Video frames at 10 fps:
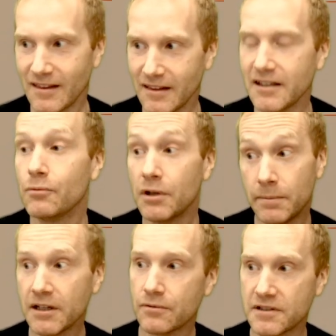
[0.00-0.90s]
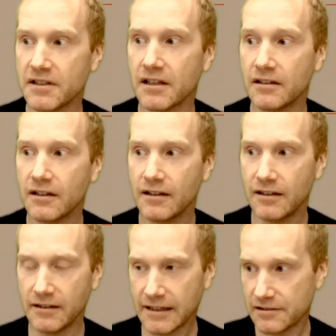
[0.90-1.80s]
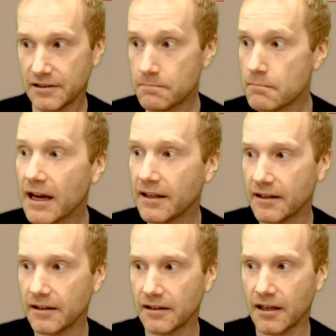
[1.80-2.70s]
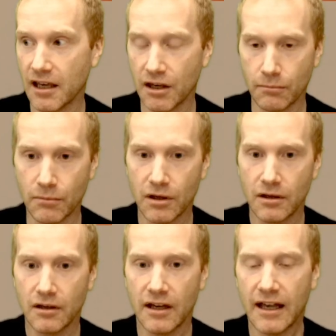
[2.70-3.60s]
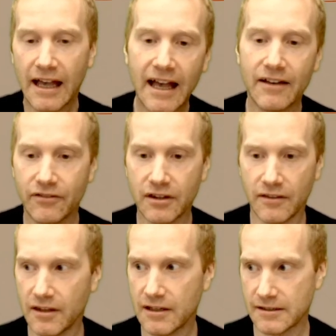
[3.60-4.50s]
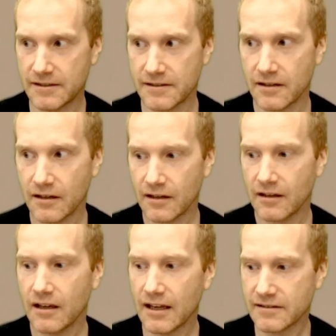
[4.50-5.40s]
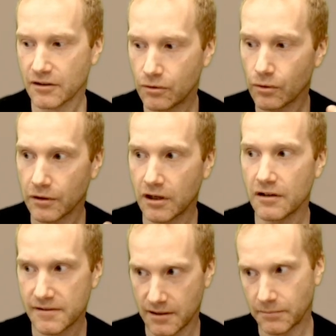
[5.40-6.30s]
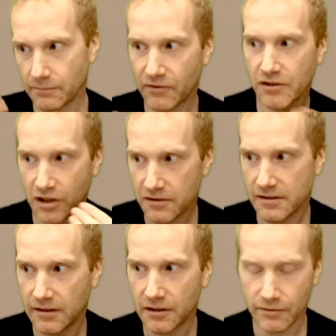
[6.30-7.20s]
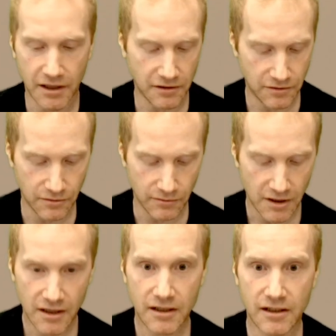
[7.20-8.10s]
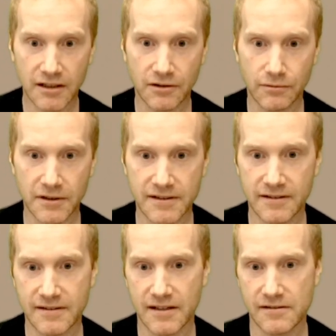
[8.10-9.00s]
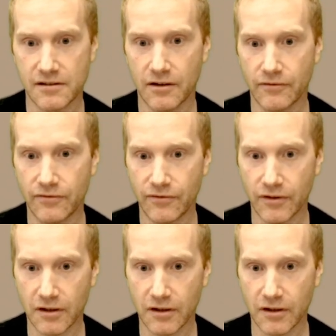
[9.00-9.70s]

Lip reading: it would be interesting in actually making a game having this as a core concept of constantly trying to increase the sense of